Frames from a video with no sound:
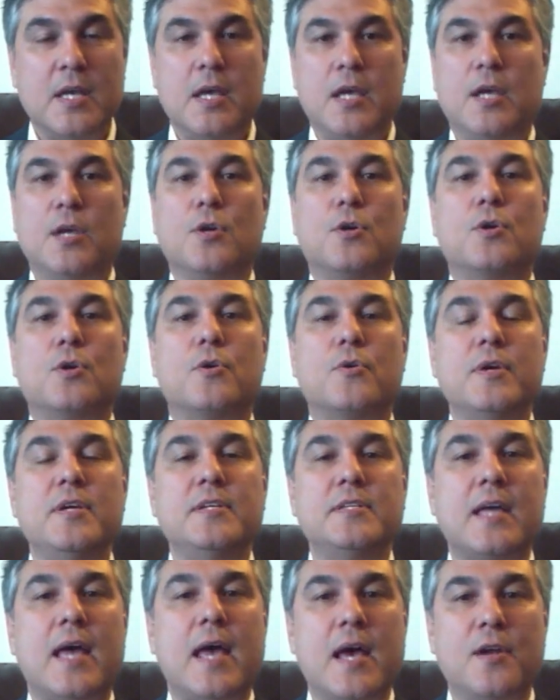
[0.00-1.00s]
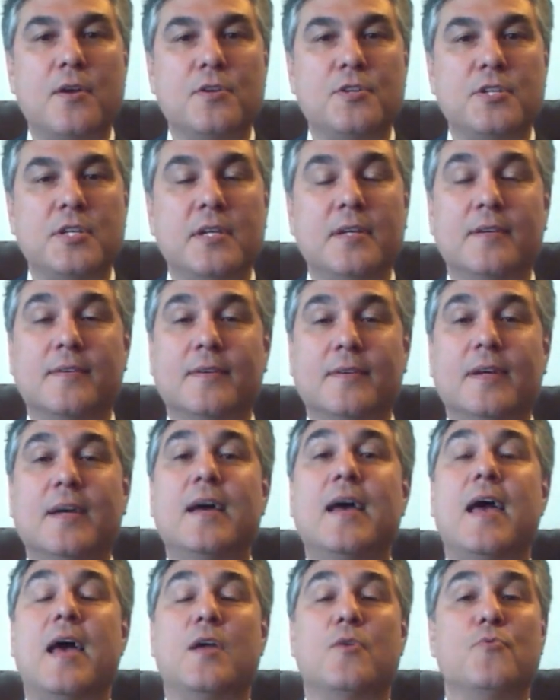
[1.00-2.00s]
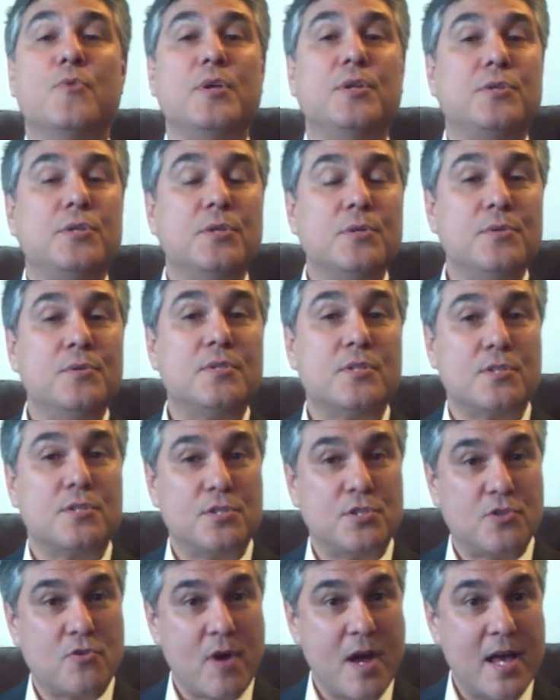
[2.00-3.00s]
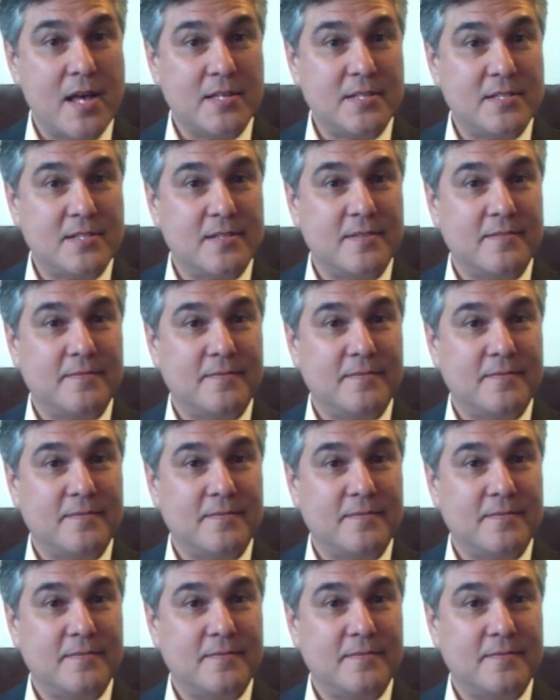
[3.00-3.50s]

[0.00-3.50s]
increased energy, and reduced stress.